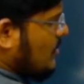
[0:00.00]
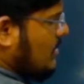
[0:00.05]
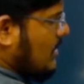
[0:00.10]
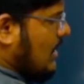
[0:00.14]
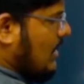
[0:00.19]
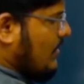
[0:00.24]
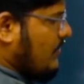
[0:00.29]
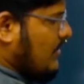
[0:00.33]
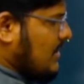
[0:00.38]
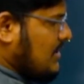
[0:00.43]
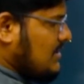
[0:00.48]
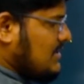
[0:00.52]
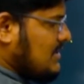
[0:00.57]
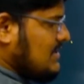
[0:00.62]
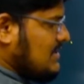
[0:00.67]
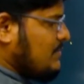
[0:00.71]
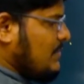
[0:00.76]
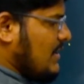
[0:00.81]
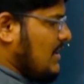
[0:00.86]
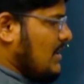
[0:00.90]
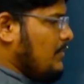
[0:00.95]
cover this
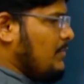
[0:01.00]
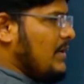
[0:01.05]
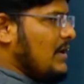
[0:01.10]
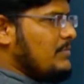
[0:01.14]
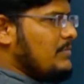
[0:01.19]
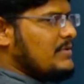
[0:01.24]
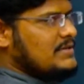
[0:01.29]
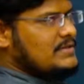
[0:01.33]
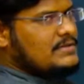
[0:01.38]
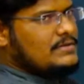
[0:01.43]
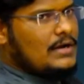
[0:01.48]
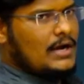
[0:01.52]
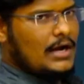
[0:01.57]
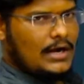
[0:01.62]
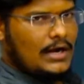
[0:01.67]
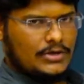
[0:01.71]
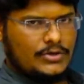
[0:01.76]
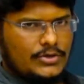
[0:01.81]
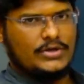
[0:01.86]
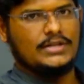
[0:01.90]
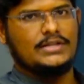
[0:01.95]
many papers.
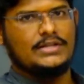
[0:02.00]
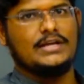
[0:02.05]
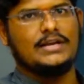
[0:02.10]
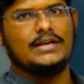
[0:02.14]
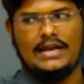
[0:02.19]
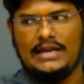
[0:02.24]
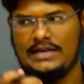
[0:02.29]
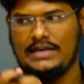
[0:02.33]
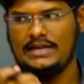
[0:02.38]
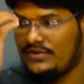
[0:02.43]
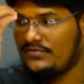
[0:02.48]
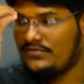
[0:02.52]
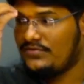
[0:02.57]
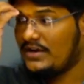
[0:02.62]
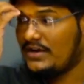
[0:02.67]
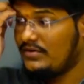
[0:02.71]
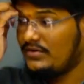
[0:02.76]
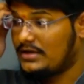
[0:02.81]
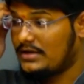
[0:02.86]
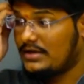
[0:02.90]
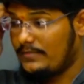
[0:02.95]
Altogether 95
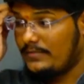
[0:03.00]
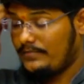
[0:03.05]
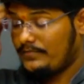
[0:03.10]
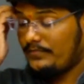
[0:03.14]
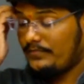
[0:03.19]
will come.